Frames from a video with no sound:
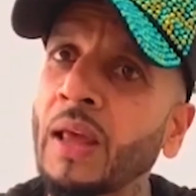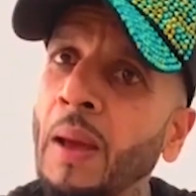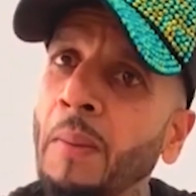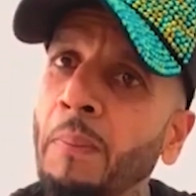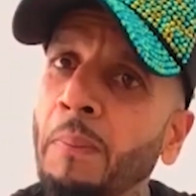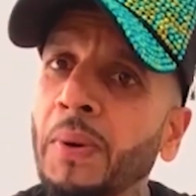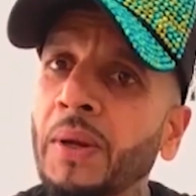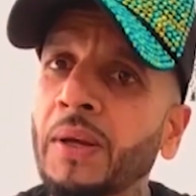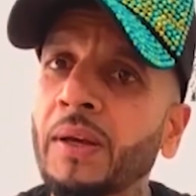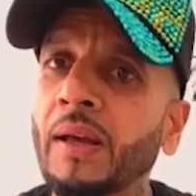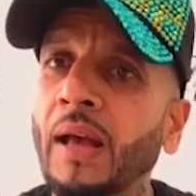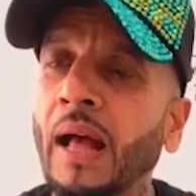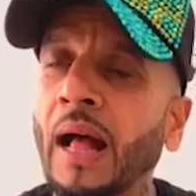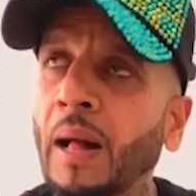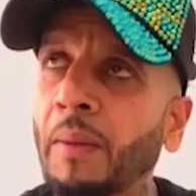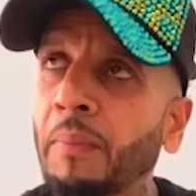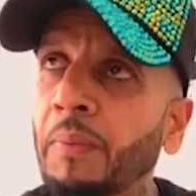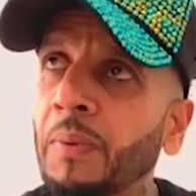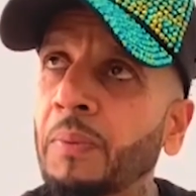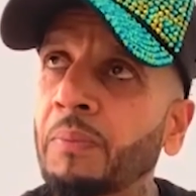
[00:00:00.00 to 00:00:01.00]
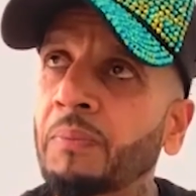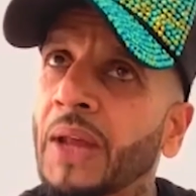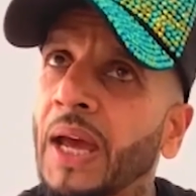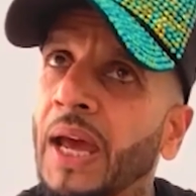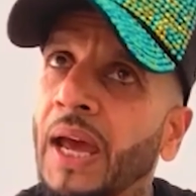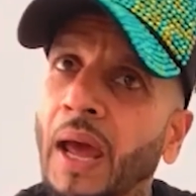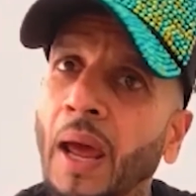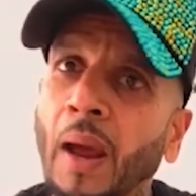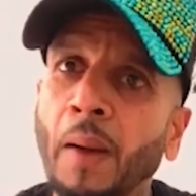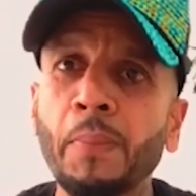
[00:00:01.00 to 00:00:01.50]
every album,
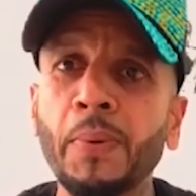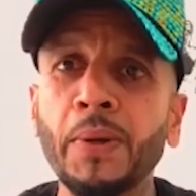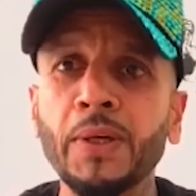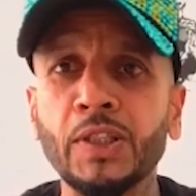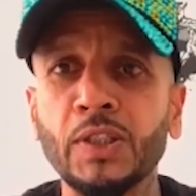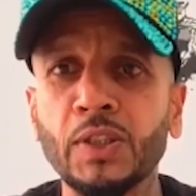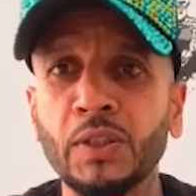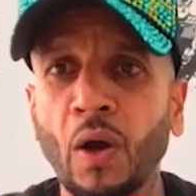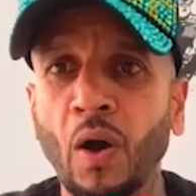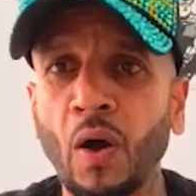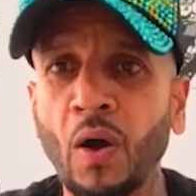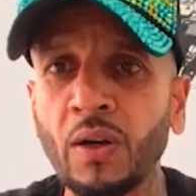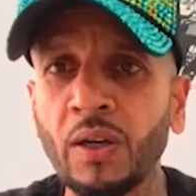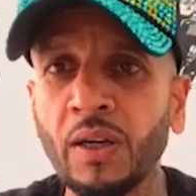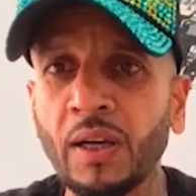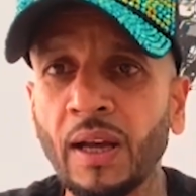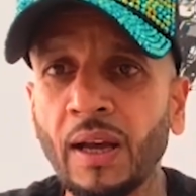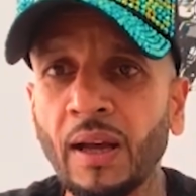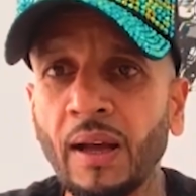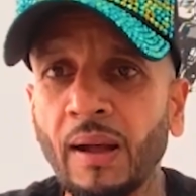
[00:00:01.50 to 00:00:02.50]
every song.